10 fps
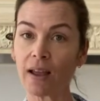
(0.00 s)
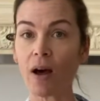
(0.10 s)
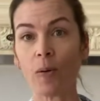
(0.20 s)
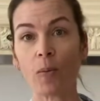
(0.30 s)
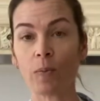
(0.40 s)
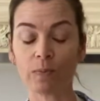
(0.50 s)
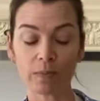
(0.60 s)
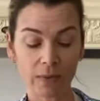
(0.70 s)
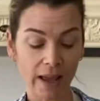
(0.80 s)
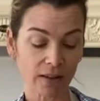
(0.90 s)
uh,
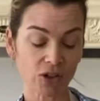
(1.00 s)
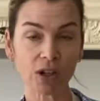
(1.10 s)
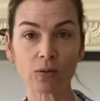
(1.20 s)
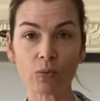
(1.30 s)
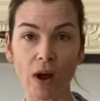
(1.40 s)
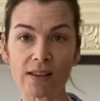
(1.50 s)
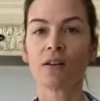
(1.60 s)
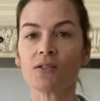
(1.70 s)
like chicken breast.